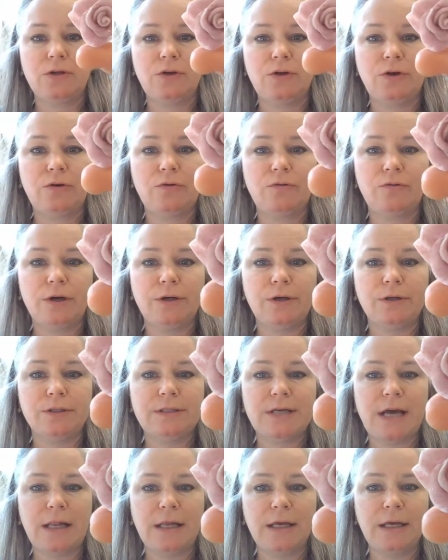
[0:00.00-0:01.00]
look real
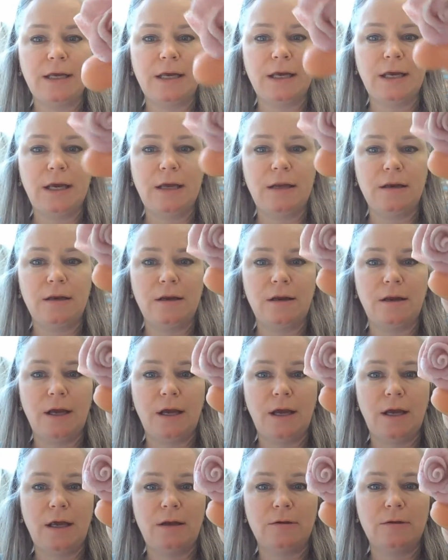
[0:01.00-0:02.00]
delicate
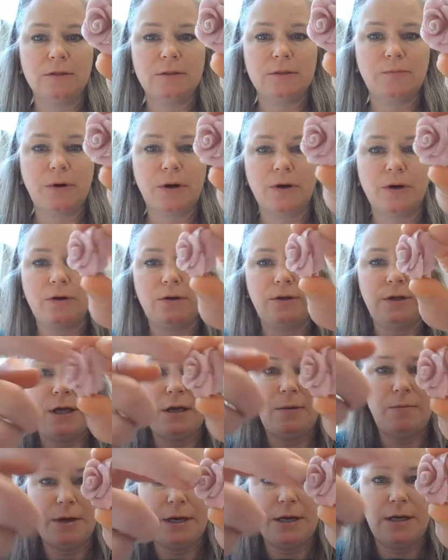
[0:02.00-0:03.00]
and
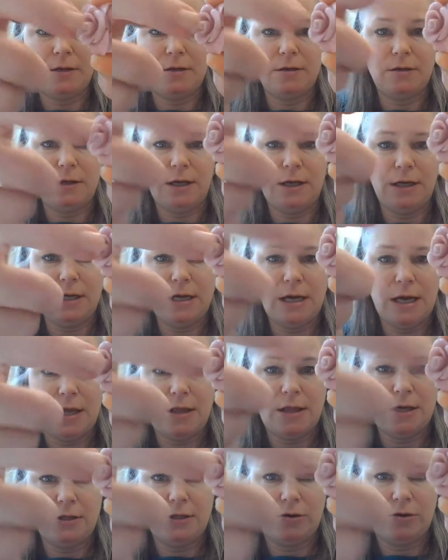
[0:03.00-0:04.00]
sparkly, but again,
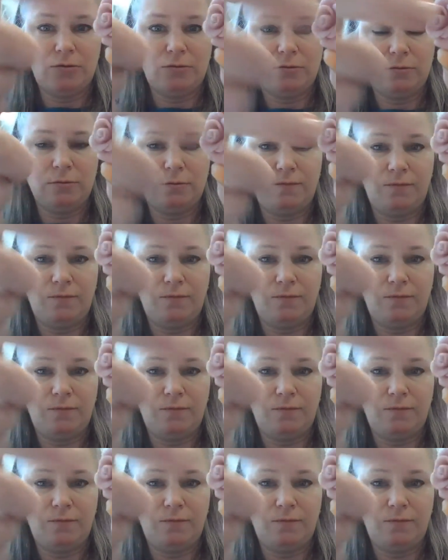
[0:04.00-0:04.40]
they don't